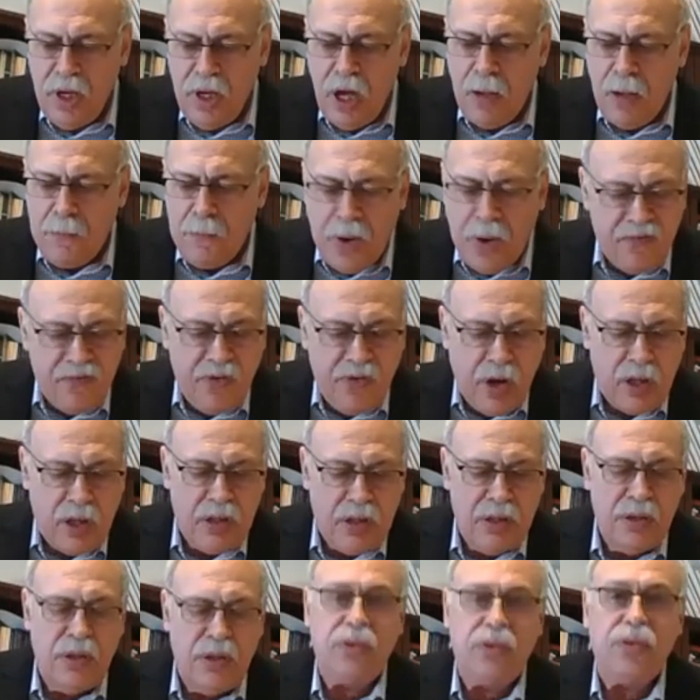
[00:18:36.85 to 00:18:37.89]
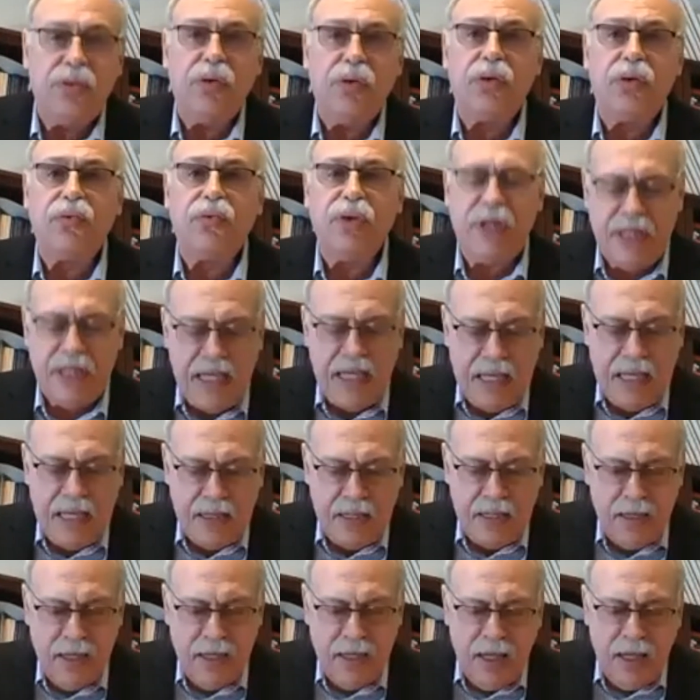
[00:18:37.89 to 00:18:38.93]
above all in the third critique,